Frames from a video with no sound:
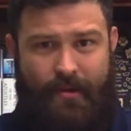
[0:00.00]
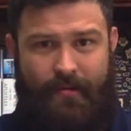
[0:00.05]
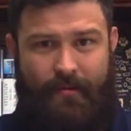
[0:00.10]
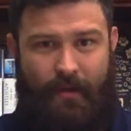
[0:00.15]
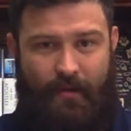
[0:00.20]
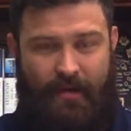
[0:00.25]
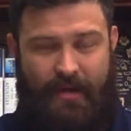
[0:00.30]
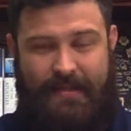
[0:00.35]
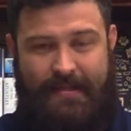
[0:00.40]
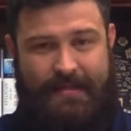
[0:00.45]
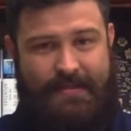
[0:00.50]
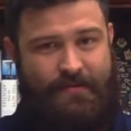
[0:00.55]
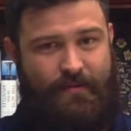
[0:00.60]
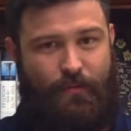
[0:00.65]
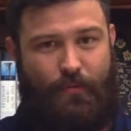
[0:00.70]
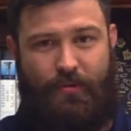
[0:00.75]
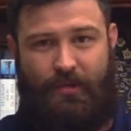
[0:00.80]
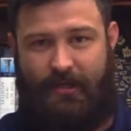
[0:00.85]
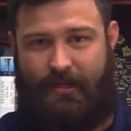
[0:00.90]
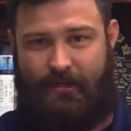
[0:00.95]
Okay, these are
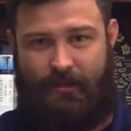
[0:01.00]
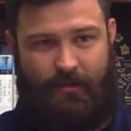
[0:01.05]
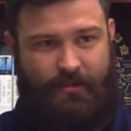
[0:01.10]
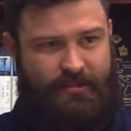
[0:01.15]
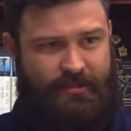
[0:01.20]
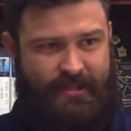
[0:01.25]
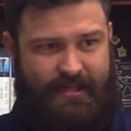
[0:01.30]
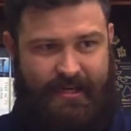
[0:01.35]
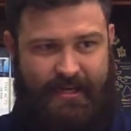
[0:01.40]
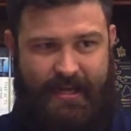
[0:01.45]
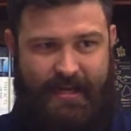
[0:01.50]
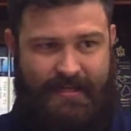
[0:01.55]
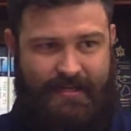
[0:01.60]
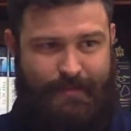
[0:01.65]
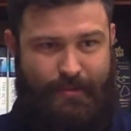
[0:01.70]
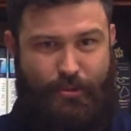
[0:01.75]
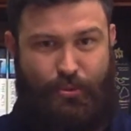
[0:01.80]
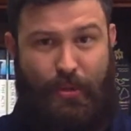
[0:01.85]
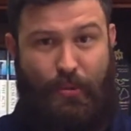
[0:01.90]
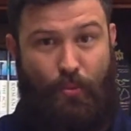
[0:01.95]
really closely connected
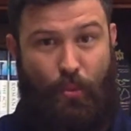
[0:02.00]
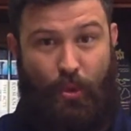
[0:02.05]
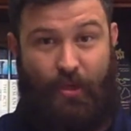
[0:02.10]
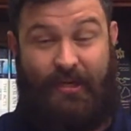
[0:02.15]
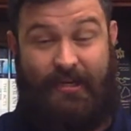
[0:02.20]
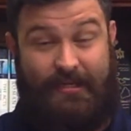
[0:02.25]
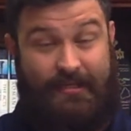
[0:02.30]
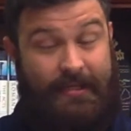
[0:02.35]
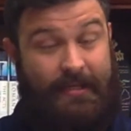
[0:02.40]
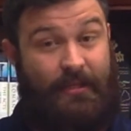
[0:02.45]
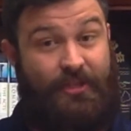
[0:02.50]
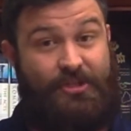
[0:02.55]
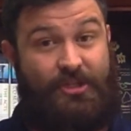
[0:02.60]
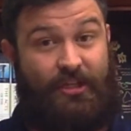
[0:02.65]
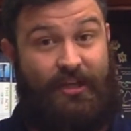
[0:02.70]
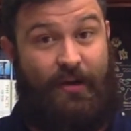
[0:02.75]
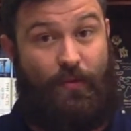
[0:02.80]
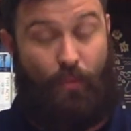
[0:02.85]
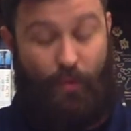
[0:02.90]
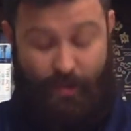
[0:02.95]
between working
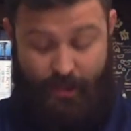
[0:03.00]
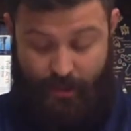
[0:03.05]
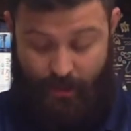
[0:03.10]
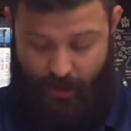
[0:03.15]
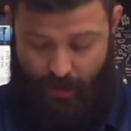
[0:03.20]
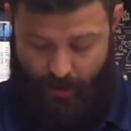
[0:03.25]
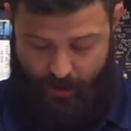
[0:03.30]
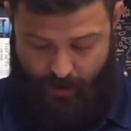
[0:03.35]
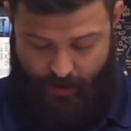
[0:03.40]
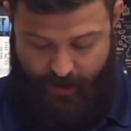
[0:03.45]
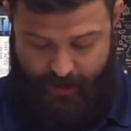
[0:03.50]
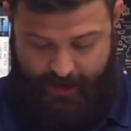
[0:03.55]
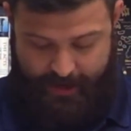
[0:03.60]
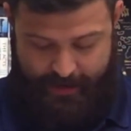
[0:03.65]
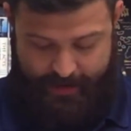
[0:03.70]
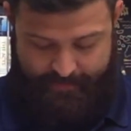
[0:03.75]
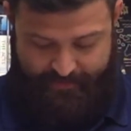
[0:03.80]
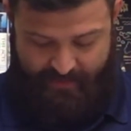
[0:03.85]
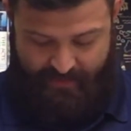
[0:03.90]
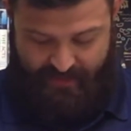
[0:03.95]
diligently and working hard,
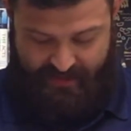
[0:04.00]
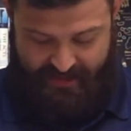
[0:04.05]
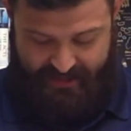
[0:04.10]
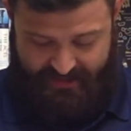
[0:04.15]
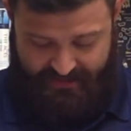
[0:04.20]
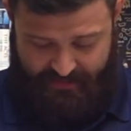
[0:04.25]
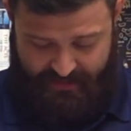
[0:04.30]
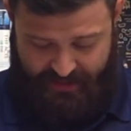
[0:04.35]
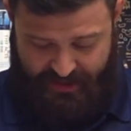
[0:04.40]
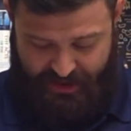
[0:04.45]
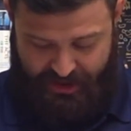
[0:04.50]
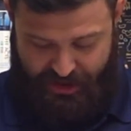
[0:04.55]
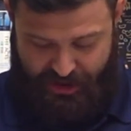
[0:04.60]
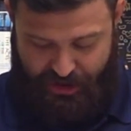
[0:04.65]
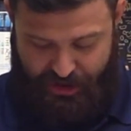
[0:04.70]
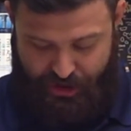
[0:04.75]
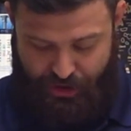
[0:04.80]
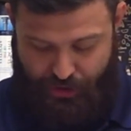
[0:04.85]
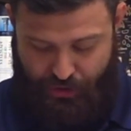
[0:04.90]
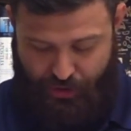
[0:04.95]
but this means to
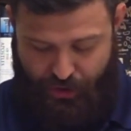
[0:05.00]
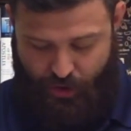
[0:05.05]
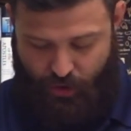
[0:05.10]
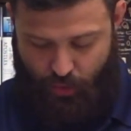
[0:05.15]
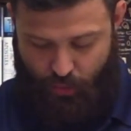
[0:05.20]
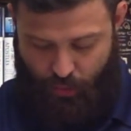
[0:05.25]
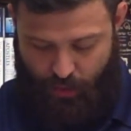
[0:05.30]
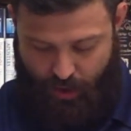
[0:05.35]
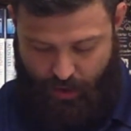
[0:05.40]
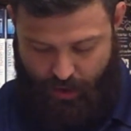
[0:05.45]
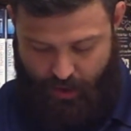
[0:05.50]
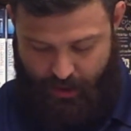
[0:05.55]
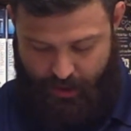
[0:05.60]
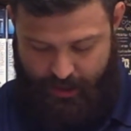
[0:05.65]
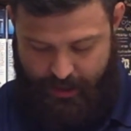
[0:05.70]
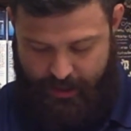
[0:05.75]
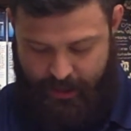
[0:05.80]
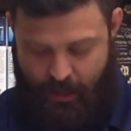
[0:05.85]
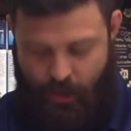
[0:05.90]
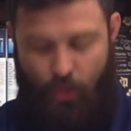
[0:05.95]
do your work
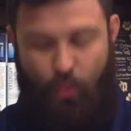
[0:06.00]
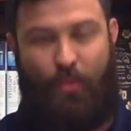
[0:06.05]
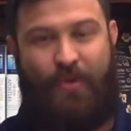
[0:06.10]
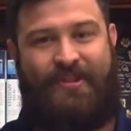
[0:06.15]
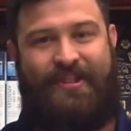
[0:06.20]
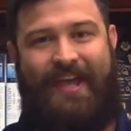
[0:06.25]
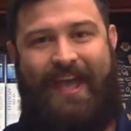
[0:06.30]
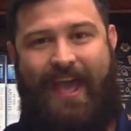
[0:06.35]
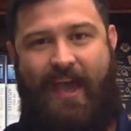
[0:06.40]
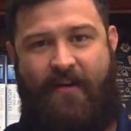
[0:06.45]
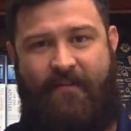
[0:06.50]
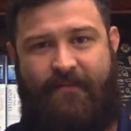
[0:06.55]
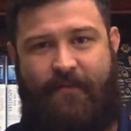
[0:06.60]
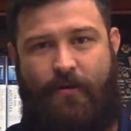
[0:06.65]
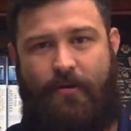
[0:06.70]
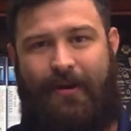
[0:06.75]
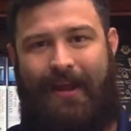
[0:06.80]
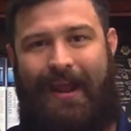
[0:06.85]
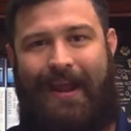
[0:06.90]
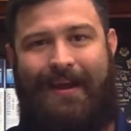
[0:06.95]
with
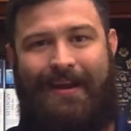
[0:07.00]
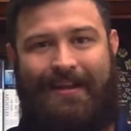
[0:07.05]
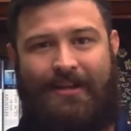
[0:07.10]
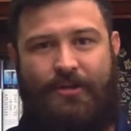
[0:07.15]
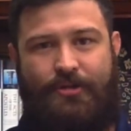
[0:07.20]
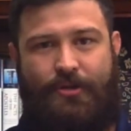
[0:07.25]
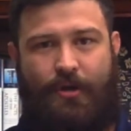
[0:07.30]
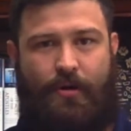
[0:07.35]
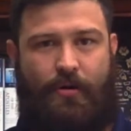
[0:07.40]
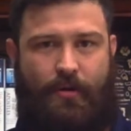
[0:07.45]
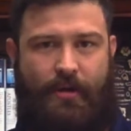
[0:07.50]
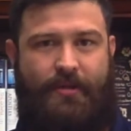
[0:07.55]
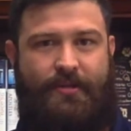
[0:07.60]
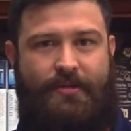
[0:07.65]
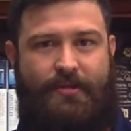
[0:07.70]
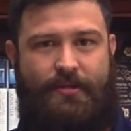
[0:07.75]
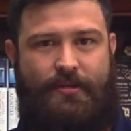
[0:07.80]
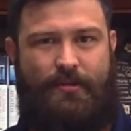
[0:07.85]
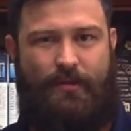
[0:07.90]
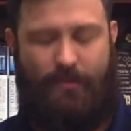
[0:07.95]
effort and endurance.